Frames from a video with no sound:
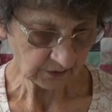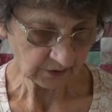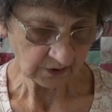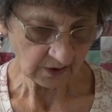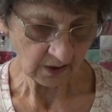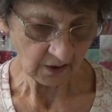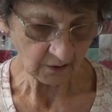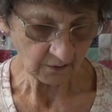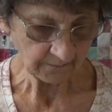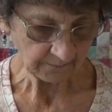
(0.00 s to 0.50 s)

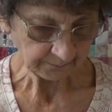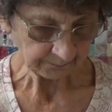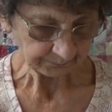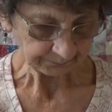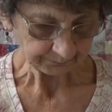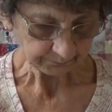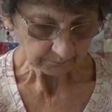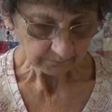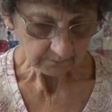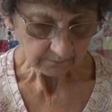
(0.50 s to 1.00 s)
So
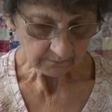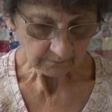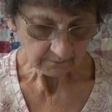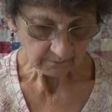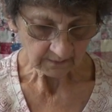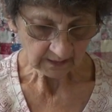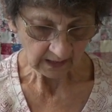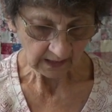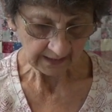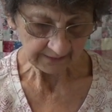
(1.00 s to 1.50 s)

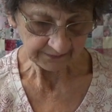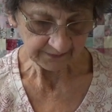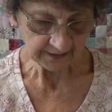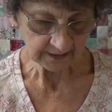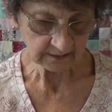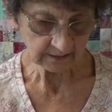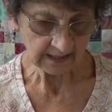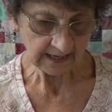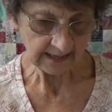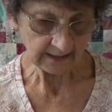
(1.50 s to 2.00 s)
I
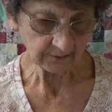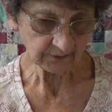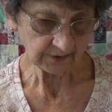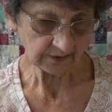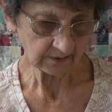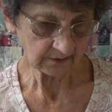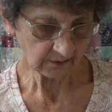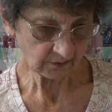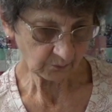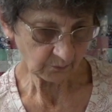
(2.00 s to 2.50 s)
think now,
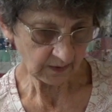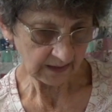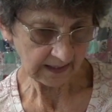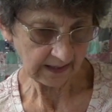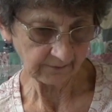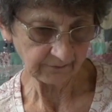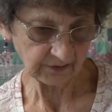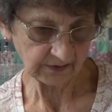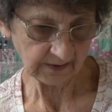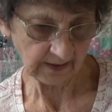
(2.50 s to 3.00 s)
since we
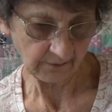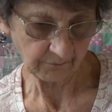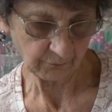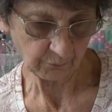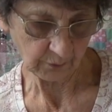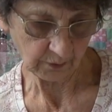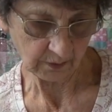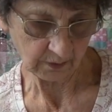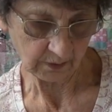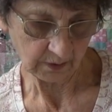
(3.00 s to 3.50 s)
have
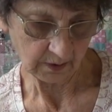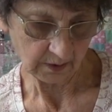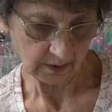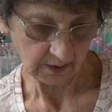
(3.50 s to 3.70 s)
several